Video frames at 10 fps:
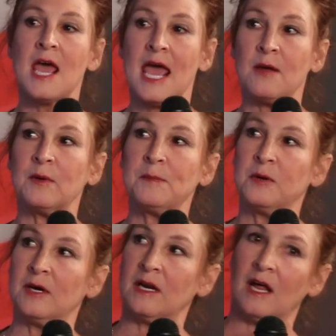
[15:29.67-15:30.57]
And we
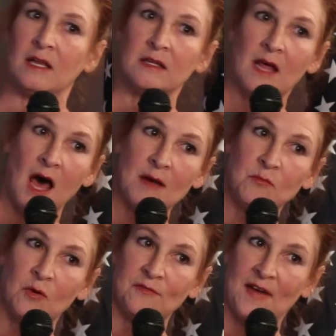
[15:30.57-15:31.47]
put a lot
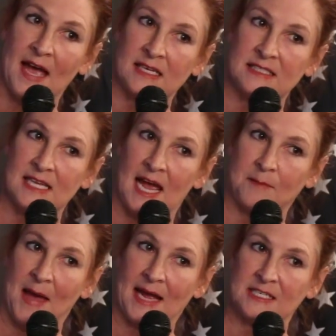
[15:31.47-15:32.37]
more facts
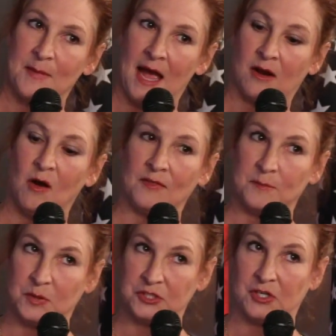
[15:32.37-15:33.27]
stacked back to back on the
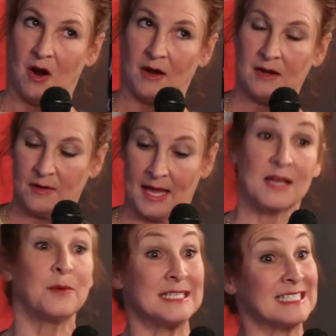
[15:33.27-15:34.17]
push card. Okay,
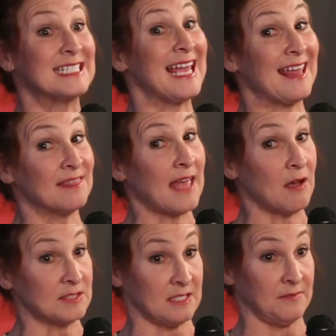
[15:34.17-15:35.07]
we did
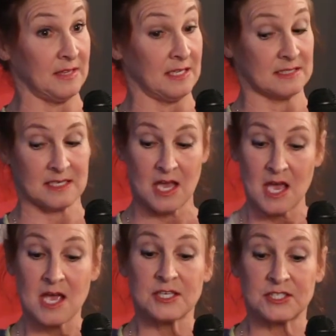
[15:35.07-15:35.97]
10,000 of these.
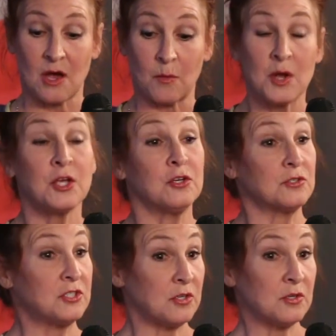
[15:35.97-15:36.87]
So your
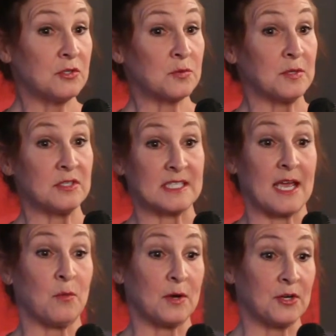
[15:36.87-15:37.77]
dues, when you
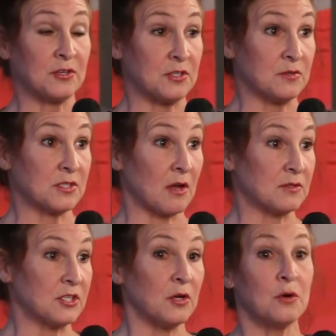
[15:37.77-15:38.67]
say, what do your dues go
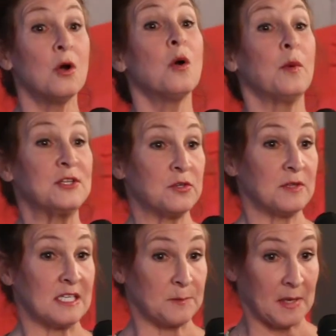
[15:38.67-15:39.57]
to? We do
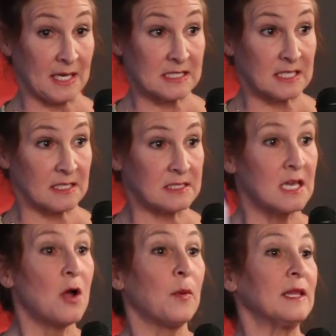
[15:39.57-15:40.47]
these
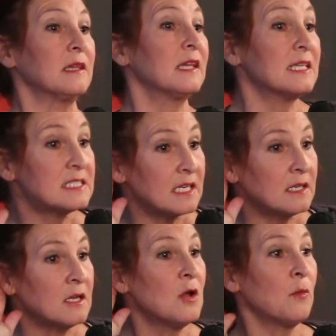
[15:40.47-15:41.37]
pieces. We
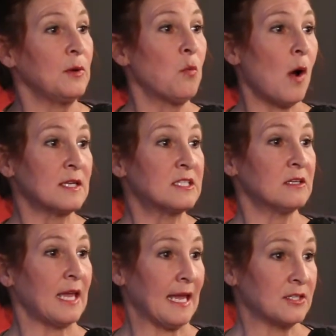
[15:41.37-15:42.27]
listen. We want
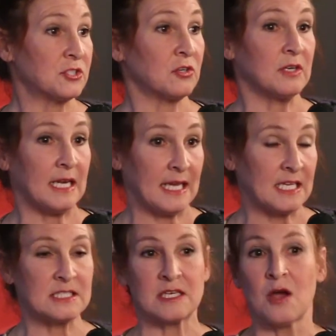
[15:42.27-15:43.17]
to answer
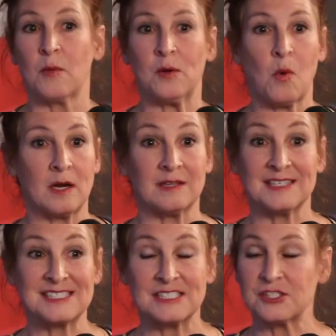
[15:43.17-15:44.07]
needs. We want to
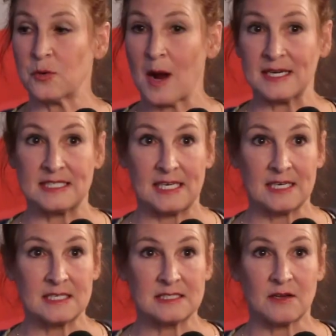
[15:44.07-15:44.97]
listen to
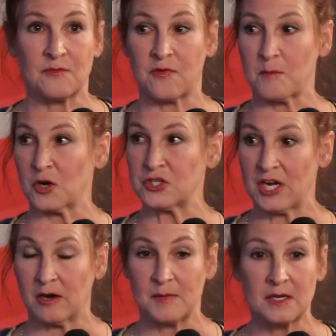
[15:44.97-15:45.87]
ideas from our
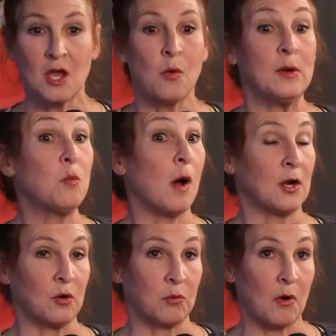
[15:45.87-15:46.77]
chairman. We want
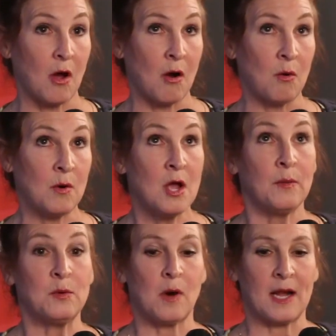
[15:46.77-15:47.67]
to grow.
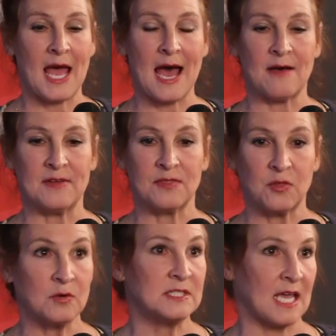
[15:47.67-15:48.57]
We want to have
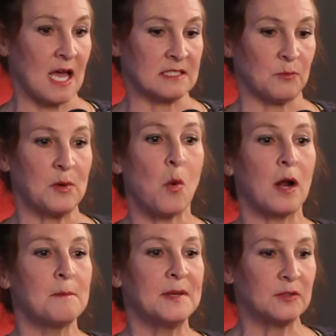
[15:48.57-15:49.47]
enthusiasm. We
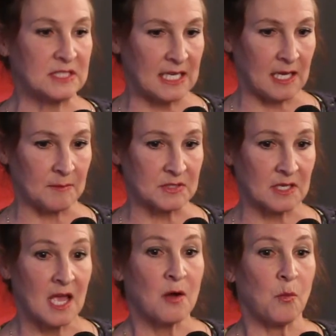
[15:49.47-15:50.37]
want to build teams.
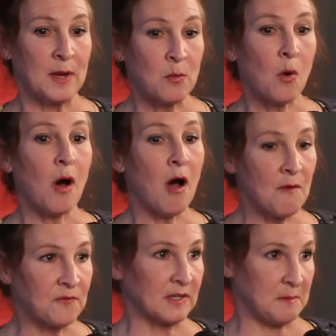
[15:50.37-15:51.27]
We will
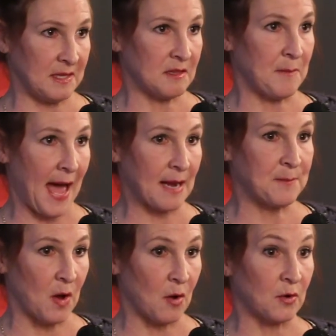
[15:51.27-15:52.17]
hopefully be the
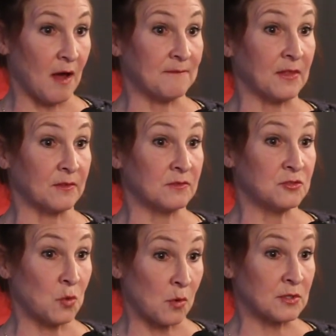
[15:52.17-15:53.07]
backbone of the
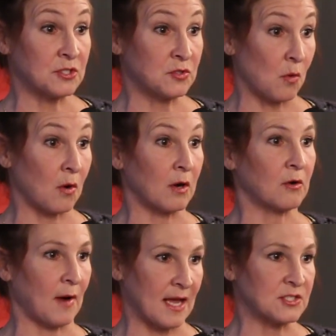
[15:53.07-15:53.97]
door-to-door
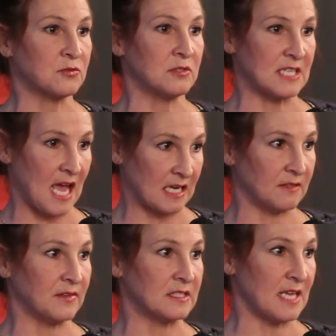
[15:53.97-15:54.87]
grassroots
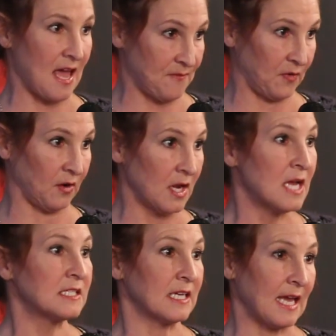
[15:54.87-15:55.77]
activist effort
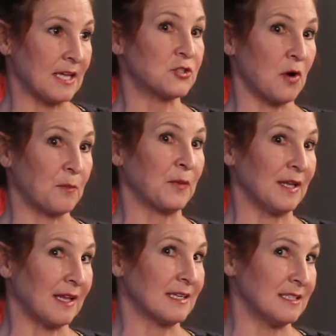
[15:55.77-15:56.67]
to get Trump
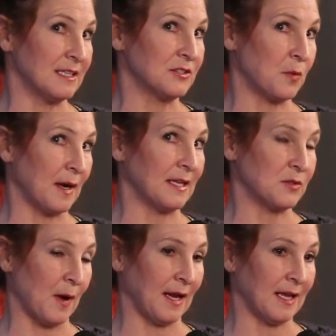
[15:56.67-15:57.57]
reelected in
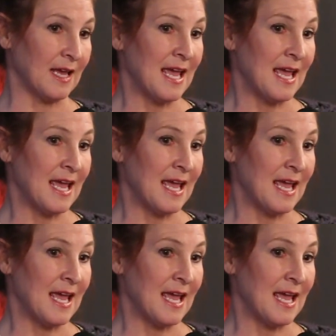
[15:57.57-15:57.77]
2020.